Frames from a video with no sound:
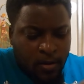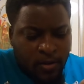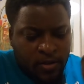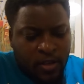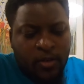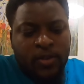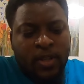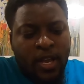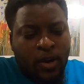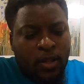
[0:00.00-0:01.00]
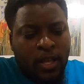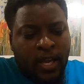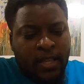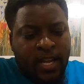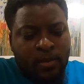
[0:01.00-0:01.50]
Excuse the nail
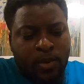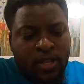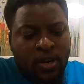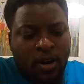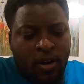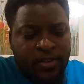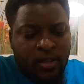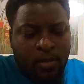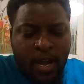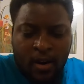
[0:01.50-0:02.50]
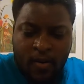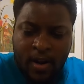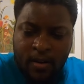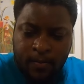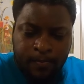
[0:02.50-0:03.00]
clicking, that's my dogs in the
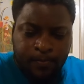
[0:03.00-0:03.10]
background.